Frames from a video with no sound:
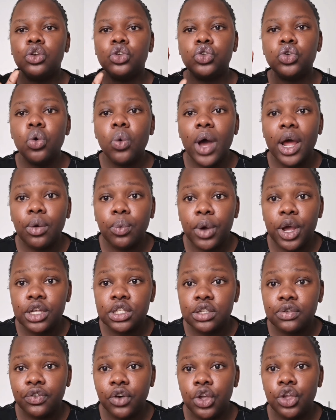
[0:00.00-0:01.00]
Do what
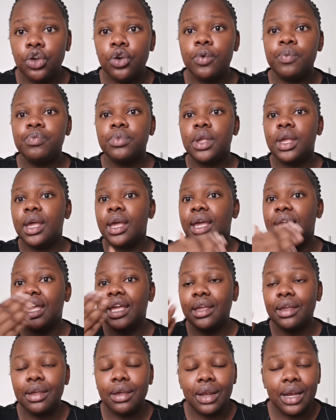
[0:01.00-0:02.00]
works for you.
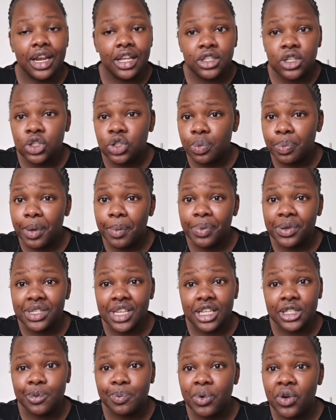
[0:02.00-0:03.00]
Listen to people's
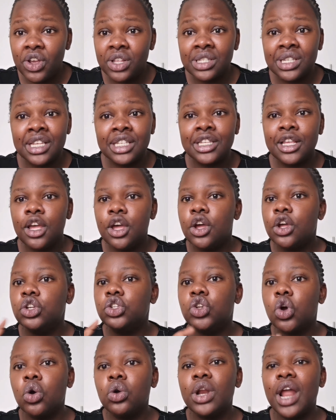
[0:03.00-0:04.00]
experiences.
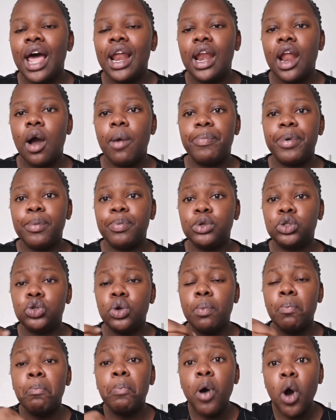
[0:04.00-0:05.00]
Don't allow people to
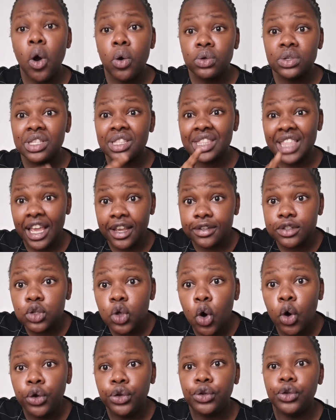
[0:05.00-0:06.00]
impose things
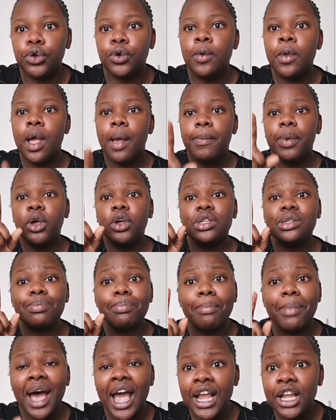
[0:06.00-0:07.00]
on you, because
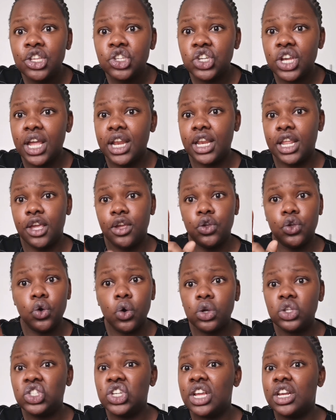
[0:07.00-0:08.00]
my journey,
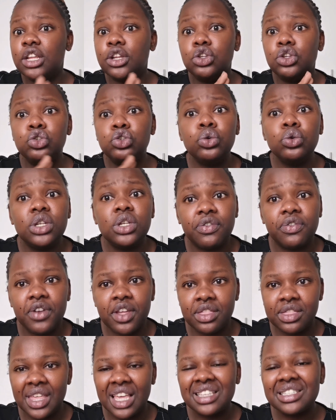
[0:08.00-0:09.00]
your journey, 2
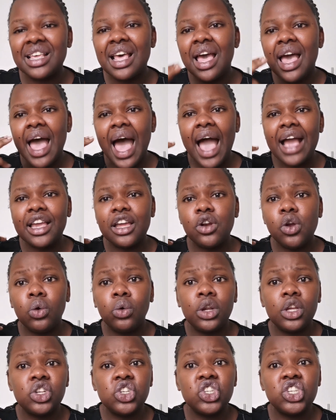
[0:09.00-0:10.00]
different things. I can
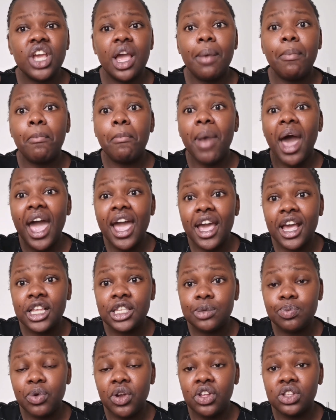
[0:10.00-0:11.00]
only share my
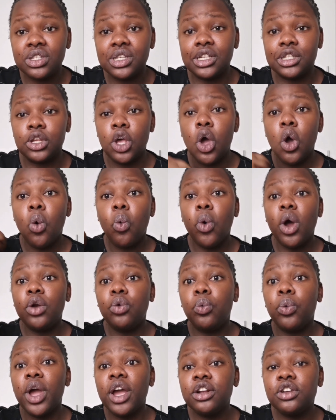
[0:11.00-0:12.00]
experiences, what
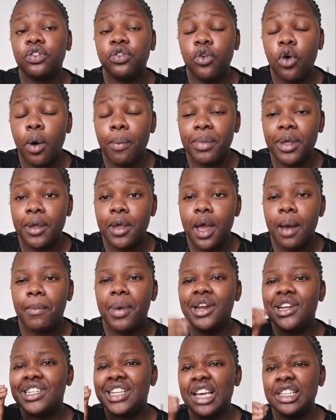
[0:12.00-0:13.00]
worked for me,
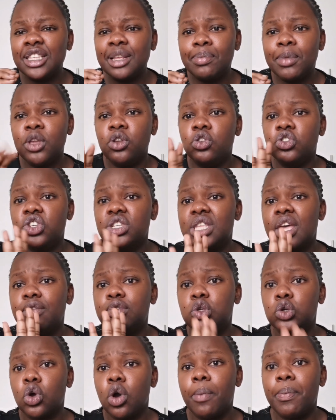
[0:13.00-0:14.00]
but it doesn't mean you just have
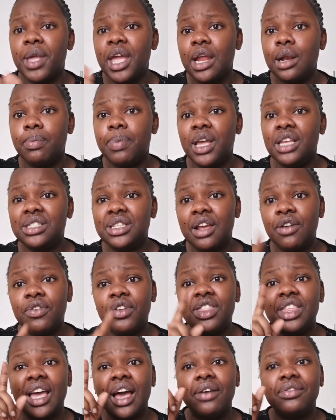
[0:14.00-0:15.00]
to copy and paste
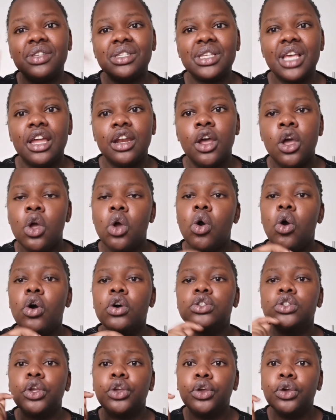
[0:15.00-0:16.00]
everything I've said.
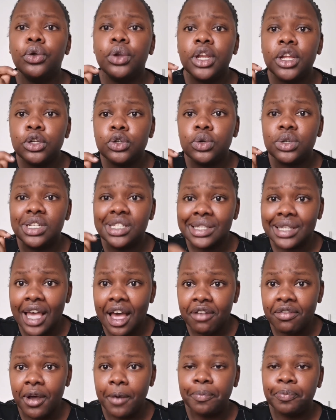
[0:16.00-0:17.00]
Also, you need to
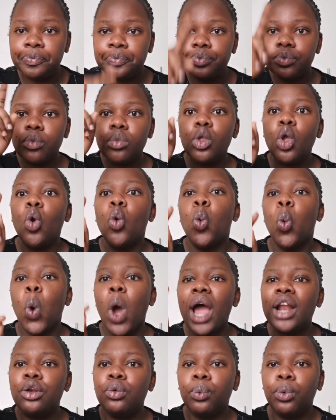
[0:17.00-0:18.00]
discover
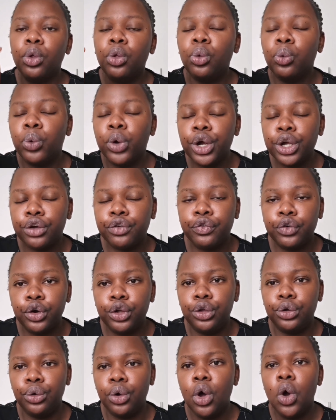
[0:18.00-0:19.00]
what will work for
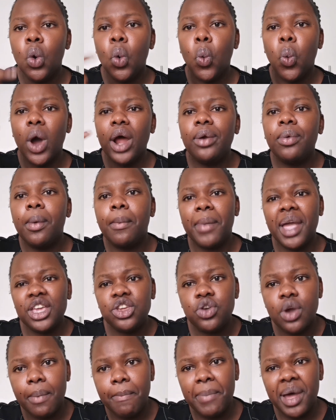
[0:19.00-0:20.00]
you, what will make
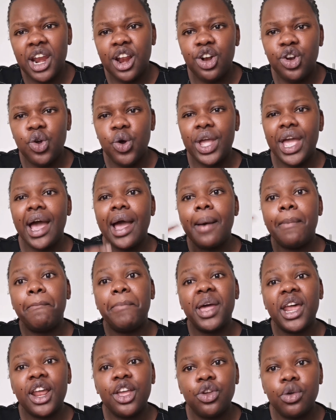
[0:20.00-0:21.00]
you a better lawyer, a
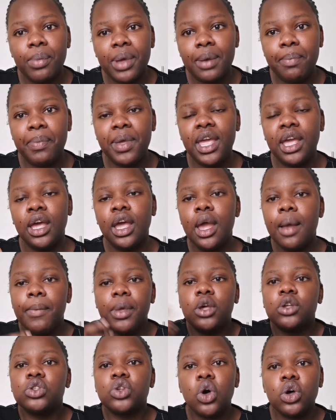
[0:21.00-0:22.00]
better human being,
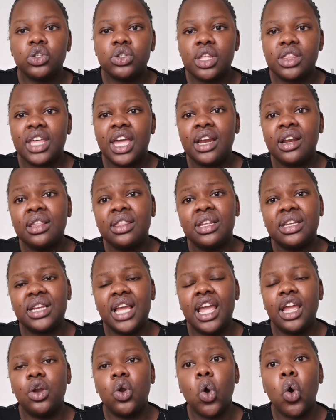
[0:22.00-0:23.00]
because also at the end of the
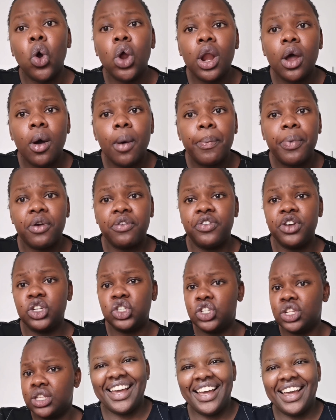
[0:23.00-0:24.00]
day, in all our
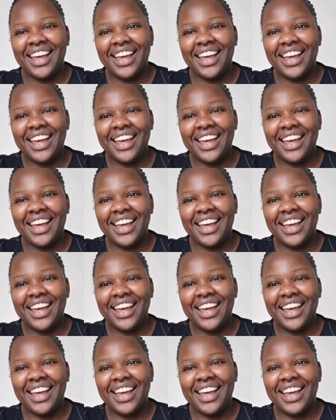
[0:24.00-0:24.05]
professions,